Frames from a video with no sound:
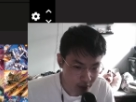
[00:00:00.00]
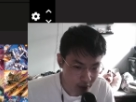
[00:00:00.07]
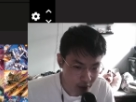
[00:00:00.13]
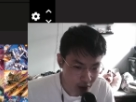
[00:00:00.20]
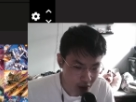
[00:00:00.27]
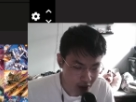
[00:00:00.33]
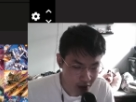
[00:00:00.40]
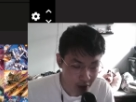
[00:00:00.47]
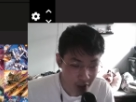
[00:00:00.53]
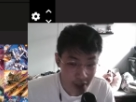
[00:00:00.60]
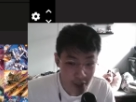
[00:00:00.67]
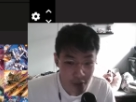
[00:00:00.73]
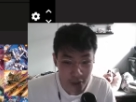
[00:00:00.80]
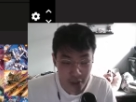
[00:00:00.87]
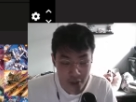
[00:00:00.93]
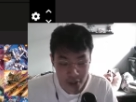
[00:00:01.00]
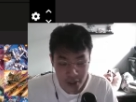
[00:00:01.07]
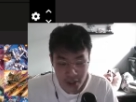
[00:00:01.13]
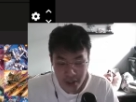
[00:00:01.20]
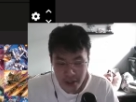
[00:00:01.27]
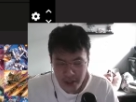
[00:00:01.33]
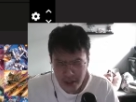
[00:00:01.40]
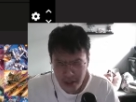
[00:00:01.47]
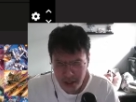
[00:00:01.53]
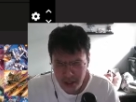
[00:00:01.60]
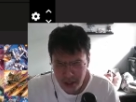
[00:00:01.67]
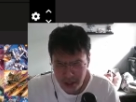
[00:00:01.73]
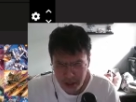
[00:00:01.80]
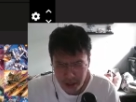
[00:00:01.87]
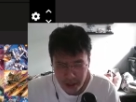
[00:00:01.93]
Has a really good early,
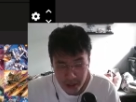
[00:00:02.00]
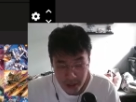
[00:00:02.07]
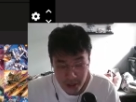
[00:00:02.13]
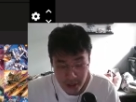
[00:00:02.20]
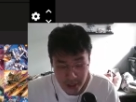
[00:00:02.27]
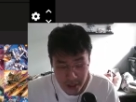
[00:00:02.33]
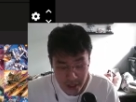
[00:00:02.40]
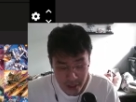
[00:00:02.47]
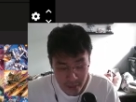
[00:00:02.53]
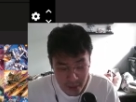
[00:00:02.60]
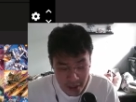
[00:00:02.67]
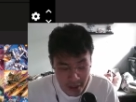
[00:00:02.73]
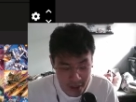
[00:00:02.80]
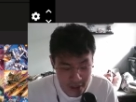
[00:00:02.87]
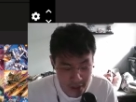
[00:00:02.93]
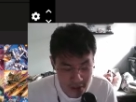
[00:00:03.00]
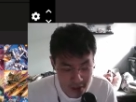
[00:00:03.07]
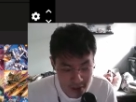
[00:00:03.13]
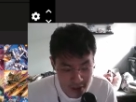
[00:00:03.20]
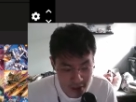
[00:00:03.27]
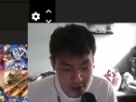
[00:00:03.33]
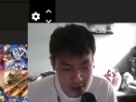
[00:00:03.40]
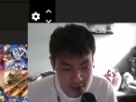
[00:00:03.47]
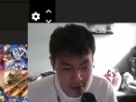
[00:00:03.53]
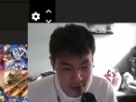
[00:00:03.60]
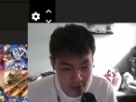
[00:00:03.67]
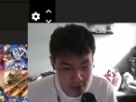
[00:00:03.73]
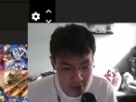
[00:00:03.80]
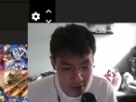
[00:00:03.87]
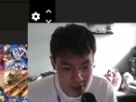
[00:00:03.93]
uh, early game, like
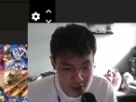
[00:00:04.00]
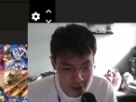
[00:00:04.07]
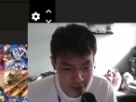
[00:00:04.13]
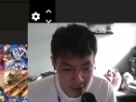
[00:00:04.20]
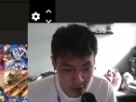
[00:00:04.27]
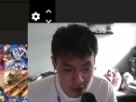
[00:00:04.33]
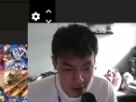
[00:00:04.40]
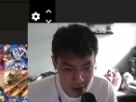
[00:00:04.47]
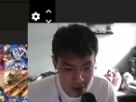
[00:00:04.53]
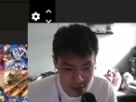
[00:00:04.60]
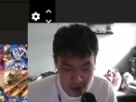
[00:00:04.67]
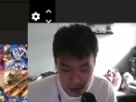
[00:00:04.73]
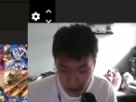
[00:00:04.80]
it has Folklore,